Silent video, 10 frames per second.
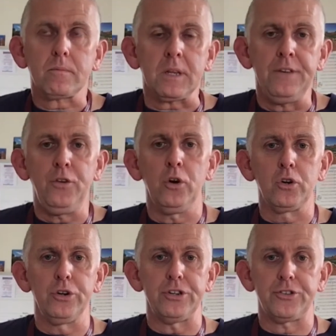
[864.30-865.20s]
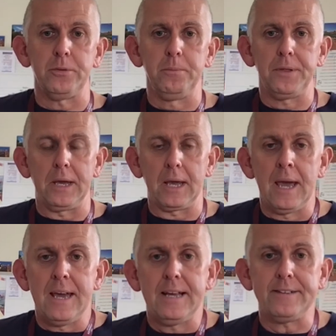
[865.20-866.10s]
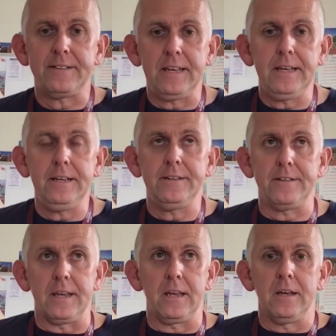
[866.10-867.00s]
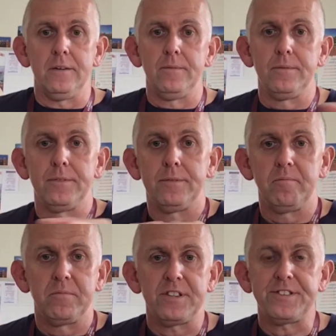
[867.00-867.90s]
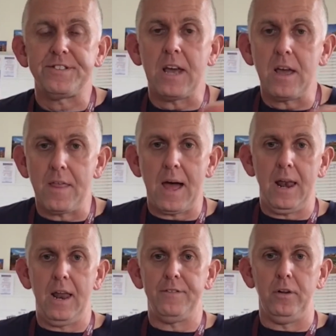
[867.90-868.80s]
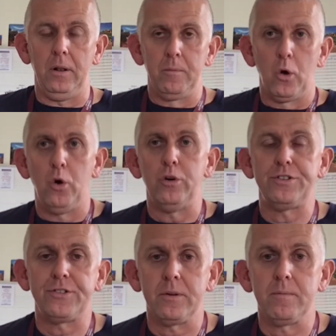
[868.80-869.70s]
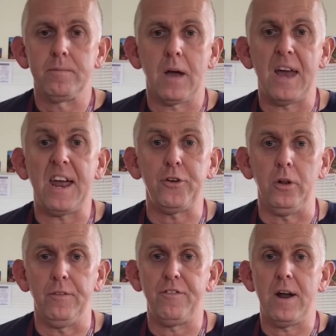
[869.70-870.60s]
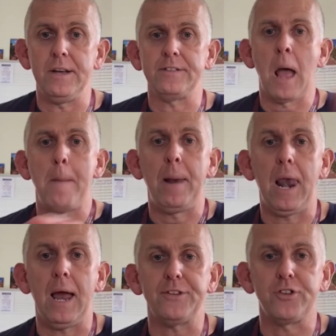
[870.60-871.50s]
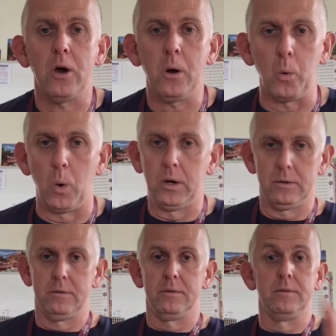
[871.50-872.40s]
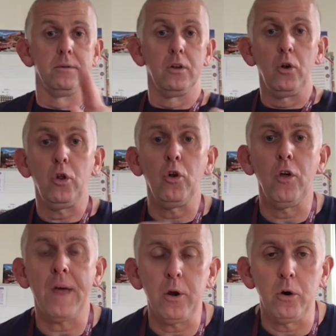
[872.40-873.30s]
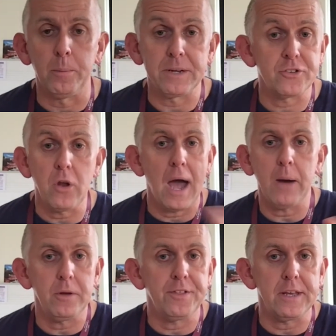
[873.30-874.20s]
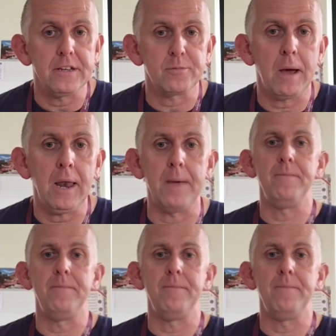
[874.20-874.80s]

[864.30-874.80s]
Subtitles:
if you're good at something, it's easy to stay at that level, or as an adult phrase, plateau. Look that up. It's not how you think you spell it.